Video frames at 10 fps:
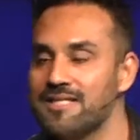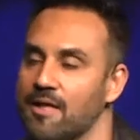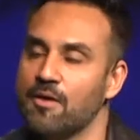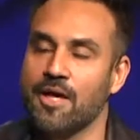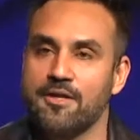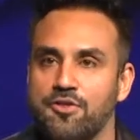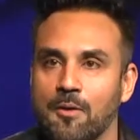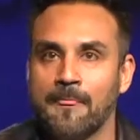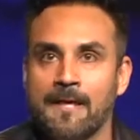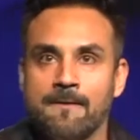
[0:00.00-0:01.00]
okay, so
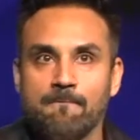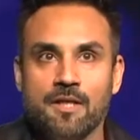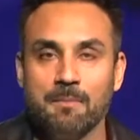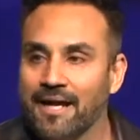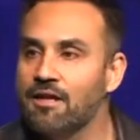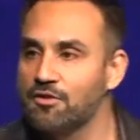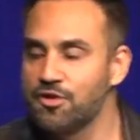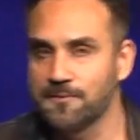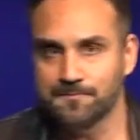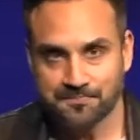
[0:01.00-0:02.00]
in my
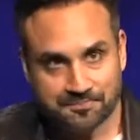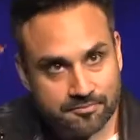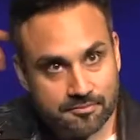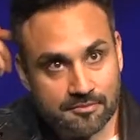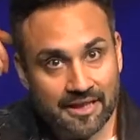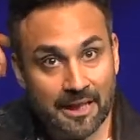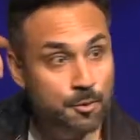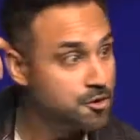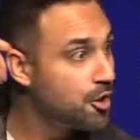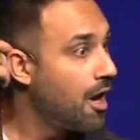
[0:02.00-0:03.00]
culture, it was
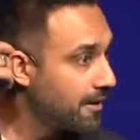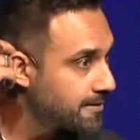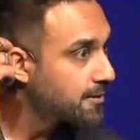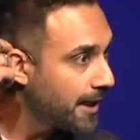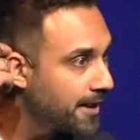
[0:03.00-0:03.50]
dogs, okay?